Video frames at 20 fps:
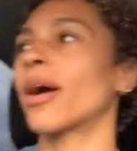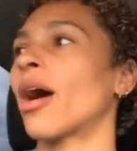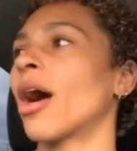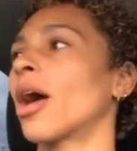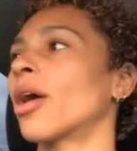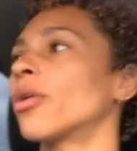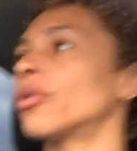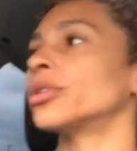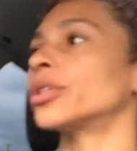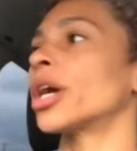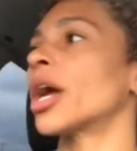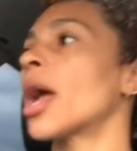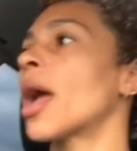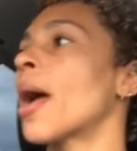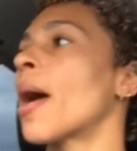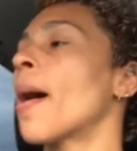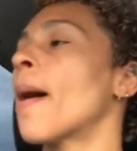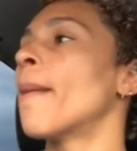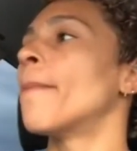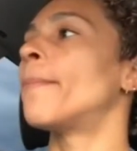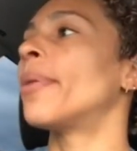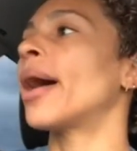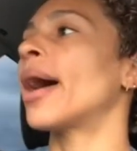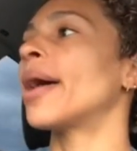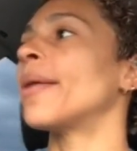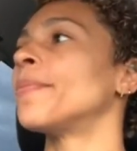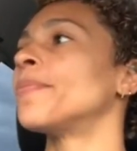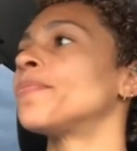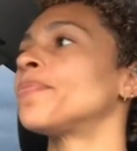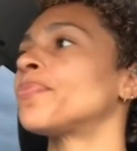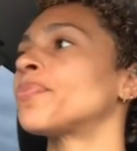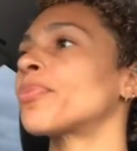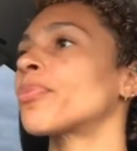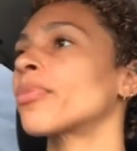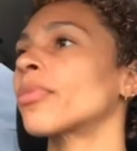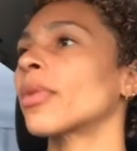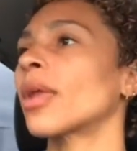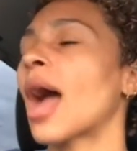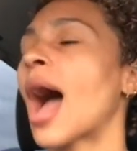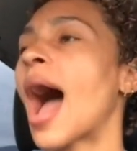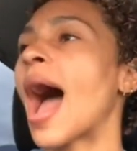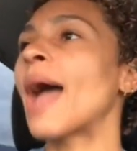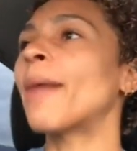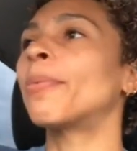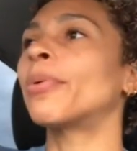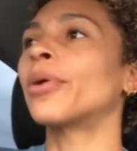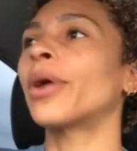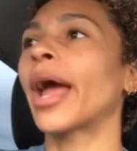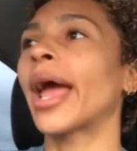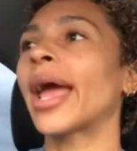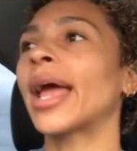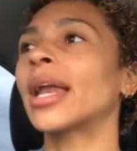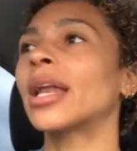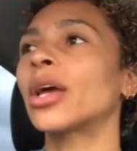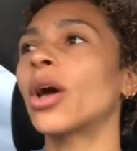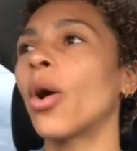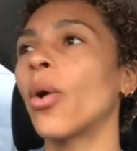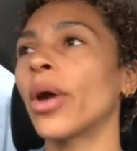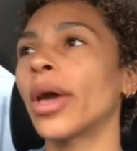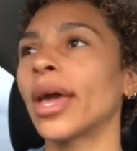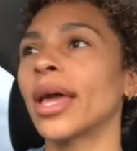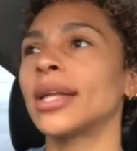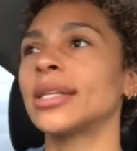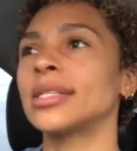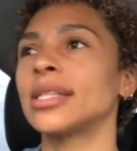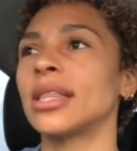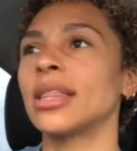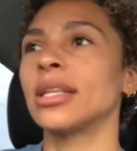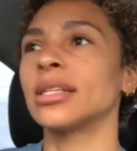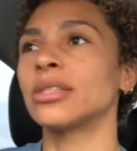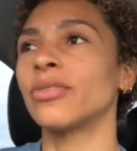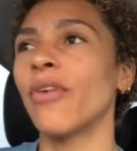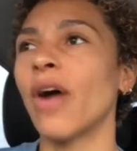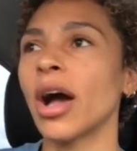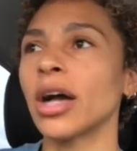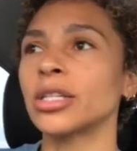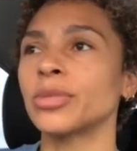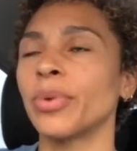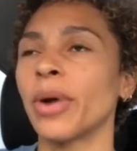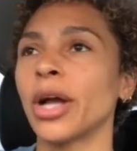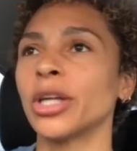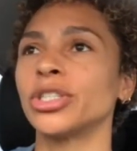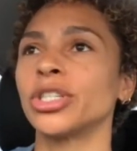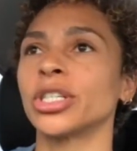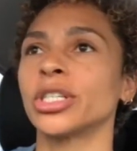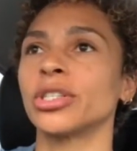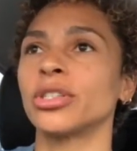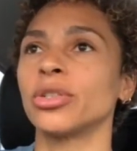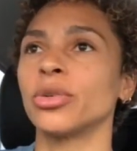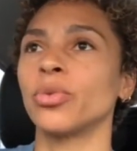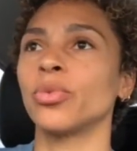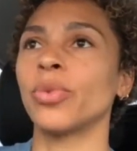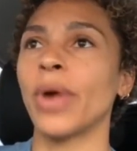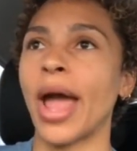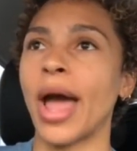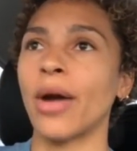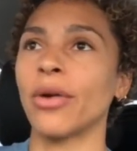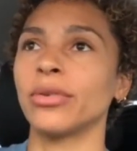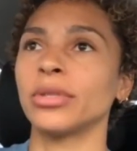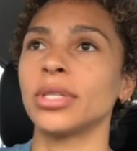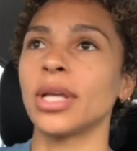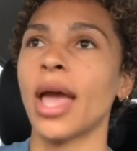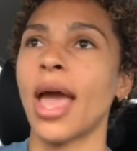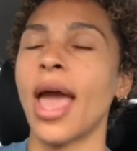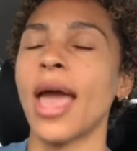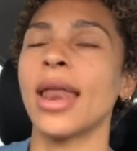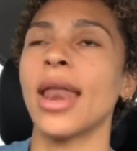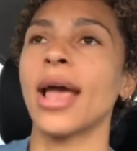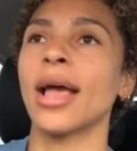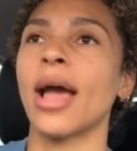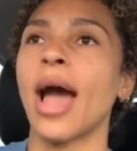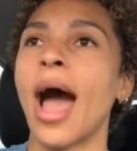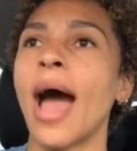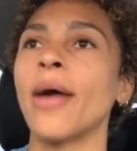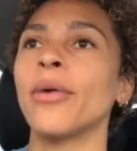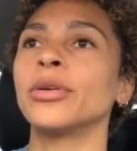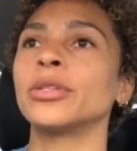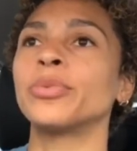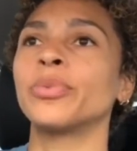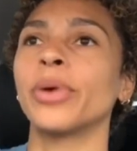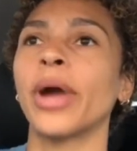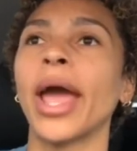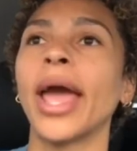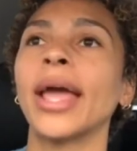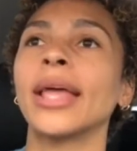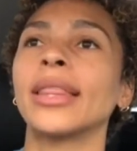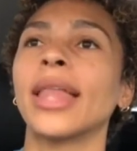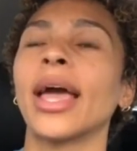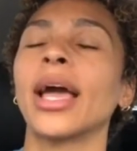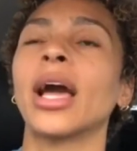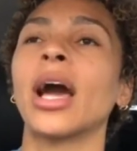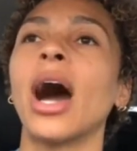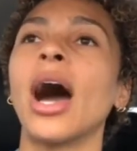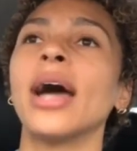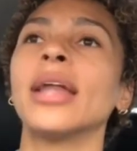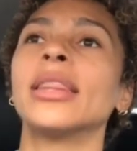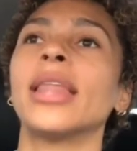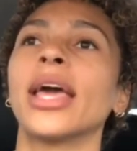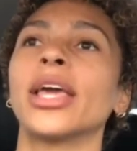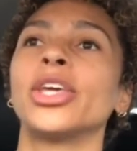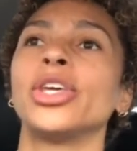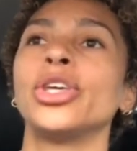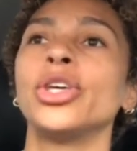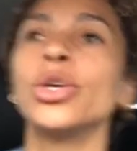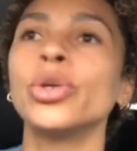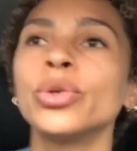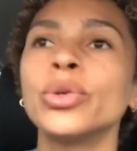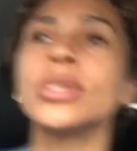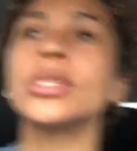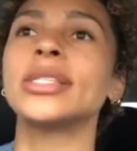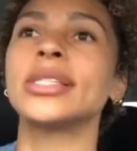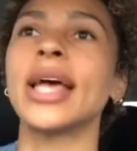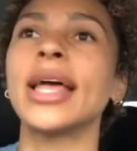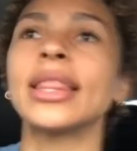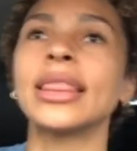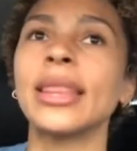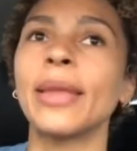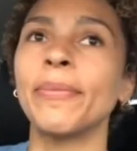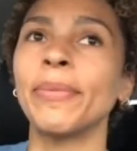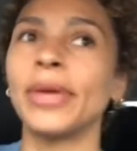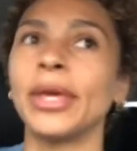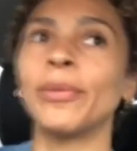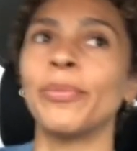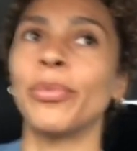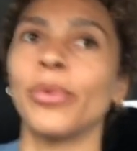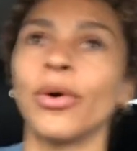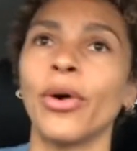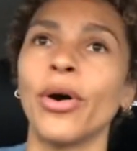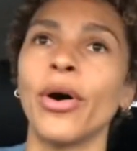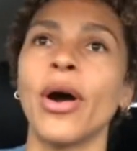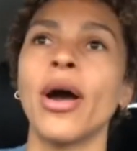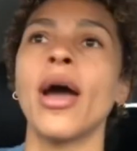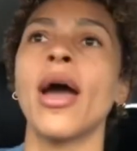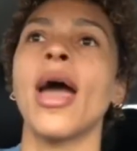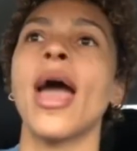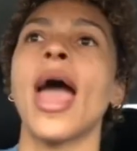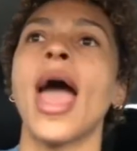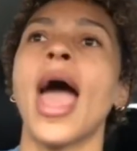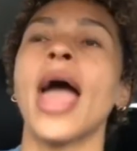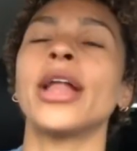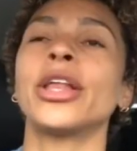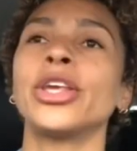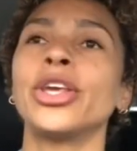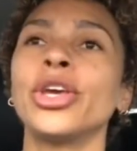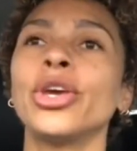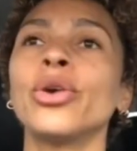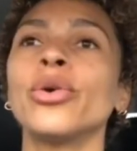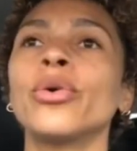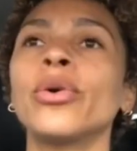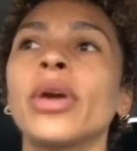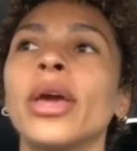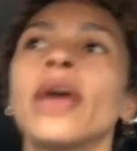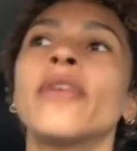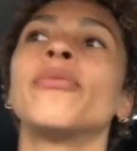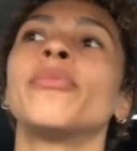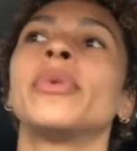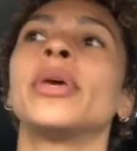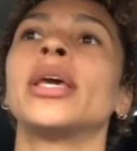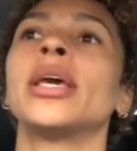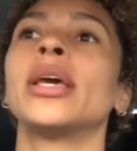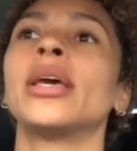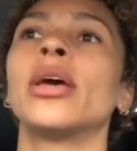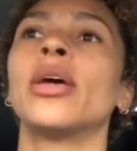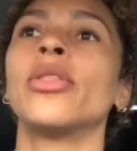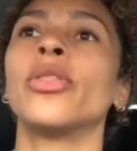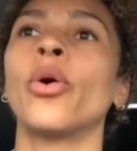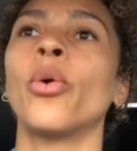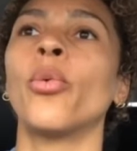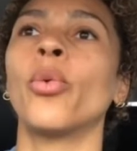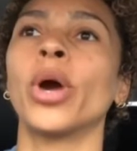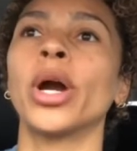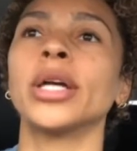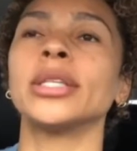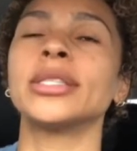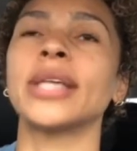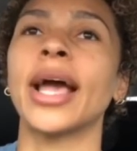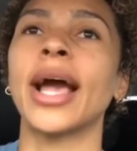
car holder, but I prayed going into this Fox project round, and I was praying, like, God, like, you send the people and you give me the words.